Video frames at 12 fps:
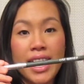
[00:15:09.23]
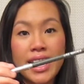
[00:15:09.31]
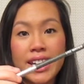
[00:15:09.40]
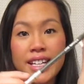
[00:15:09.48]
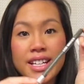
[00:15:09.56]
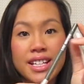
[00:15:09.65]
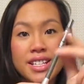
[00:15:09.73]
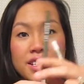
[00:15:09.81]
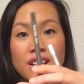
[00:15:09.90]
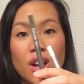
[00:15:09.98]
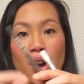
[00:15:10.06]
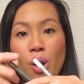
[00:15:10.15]
It is
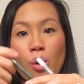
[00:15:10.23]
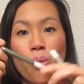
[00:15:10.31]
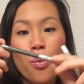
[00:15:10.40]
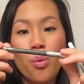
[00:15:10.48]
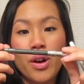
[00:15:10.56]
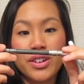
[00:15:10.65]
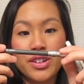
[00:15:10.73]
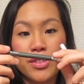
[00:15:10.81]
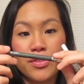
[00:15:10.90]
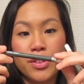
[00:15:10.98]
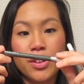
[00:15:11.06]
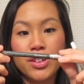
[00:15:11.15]

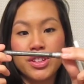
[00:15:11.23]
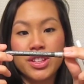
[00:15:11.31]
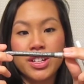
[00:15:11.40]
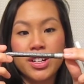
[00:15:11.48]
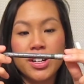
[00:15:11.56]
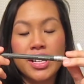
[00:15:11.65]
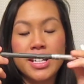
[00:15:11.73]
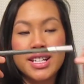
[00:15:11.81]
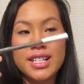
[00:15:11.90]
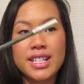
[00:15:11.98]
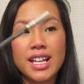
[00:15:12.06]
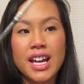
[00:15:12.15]
wonderful. There
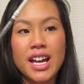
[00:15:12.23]
is